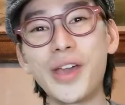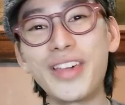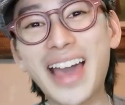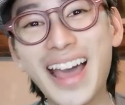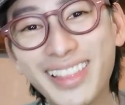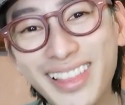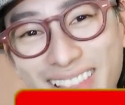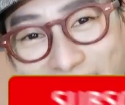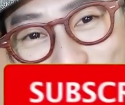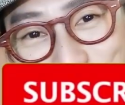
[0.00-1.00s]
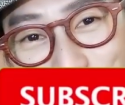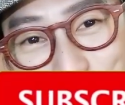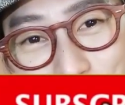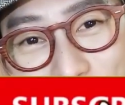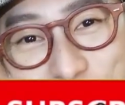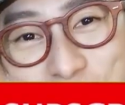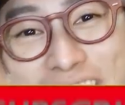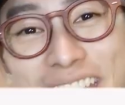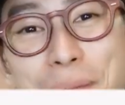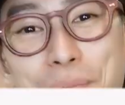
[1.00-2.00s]
With that, thank you all for
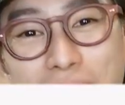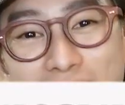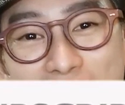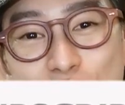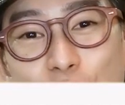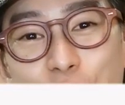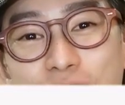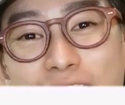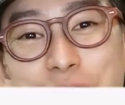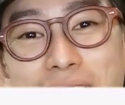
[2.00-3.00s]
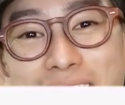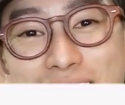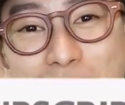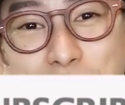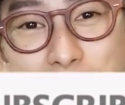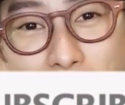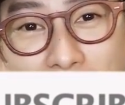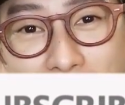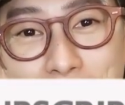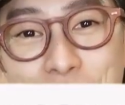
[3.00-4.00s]
watching, and please don't forget to hit
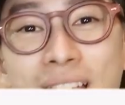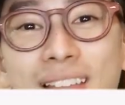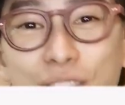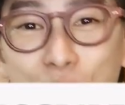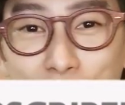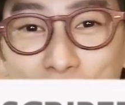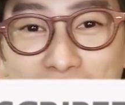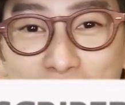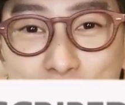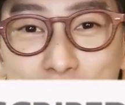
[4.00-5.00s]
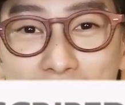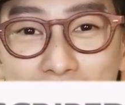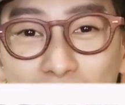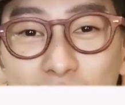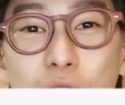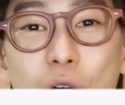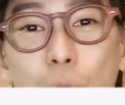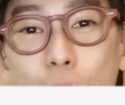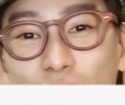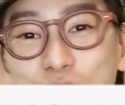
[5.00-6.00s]
subscribe, the notification bell,
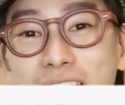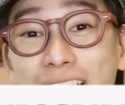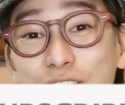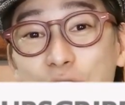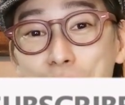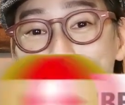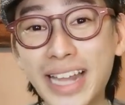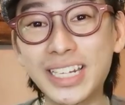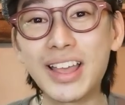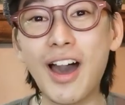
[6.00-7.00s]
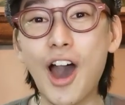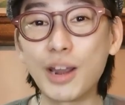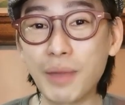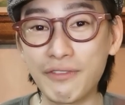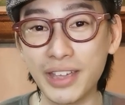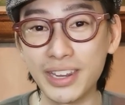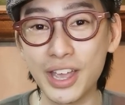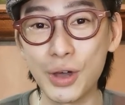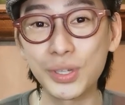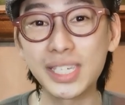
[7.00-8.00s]
watch and comment on my
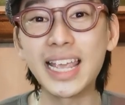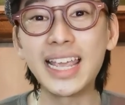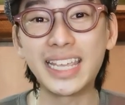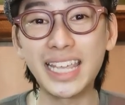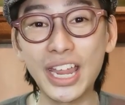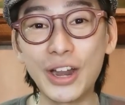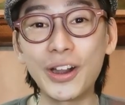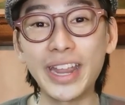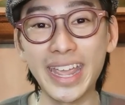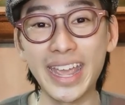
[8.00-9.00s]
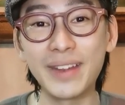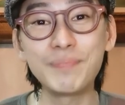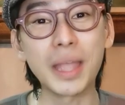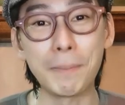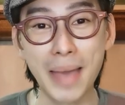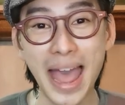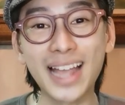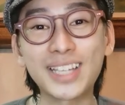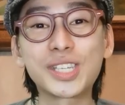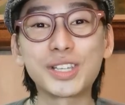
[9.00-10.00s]
videos here in
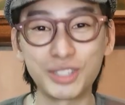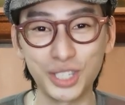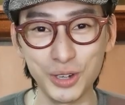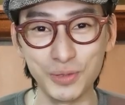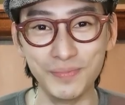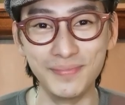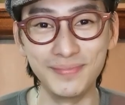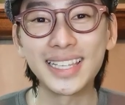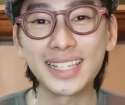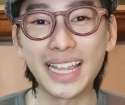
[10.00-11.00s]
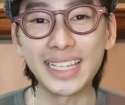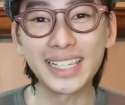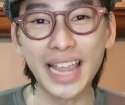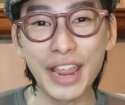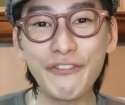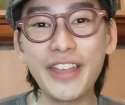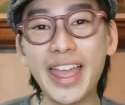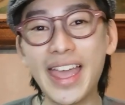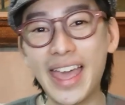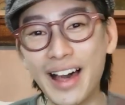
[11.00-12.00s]
MaxTiube. Stay safe,
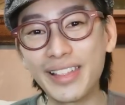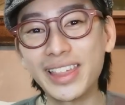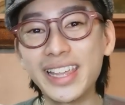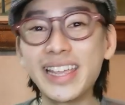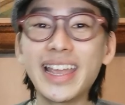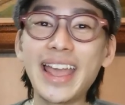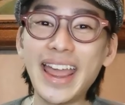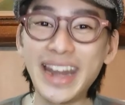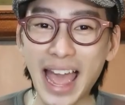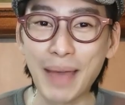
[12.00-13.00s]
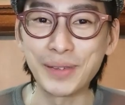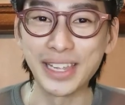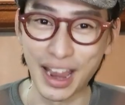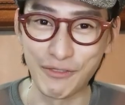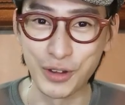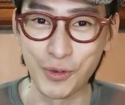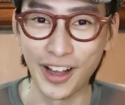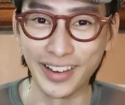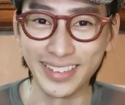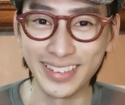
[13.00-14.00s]
healthy, and happy,
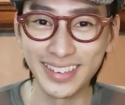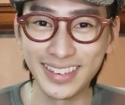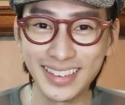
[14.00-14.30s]
everyone.